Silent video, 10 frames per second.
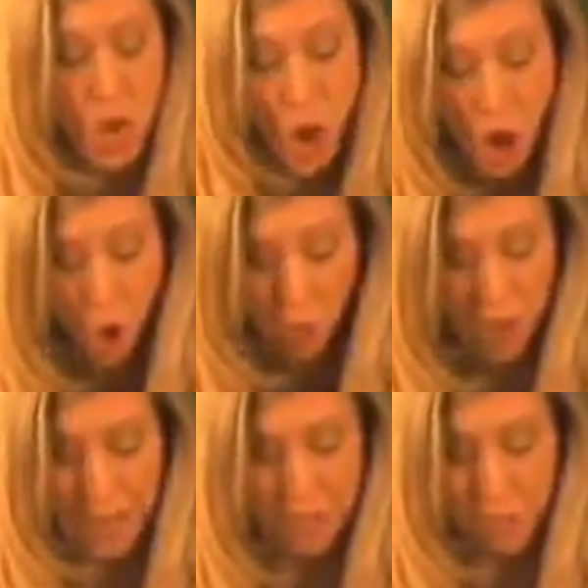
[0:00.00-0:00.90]
"No,"
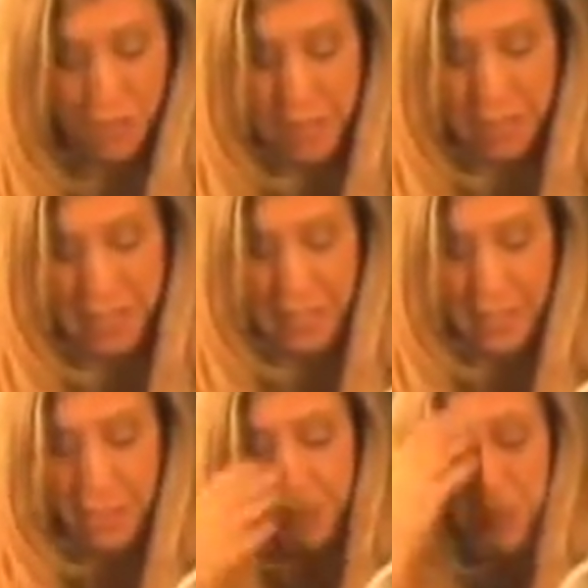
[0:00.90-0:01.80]
I screamed as I
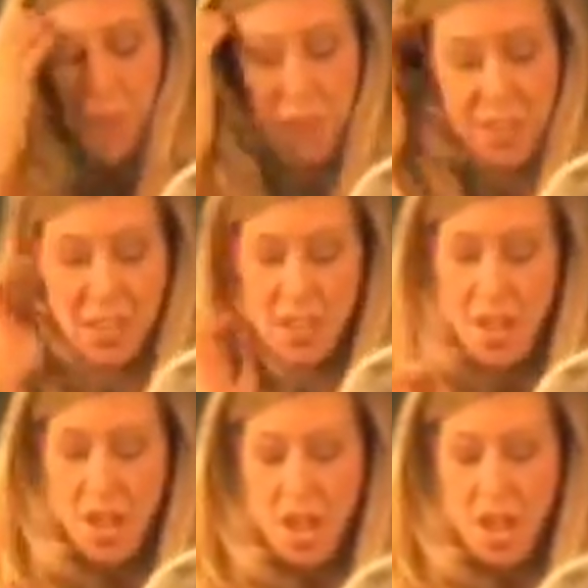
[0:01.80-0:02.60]
leapt to my feet.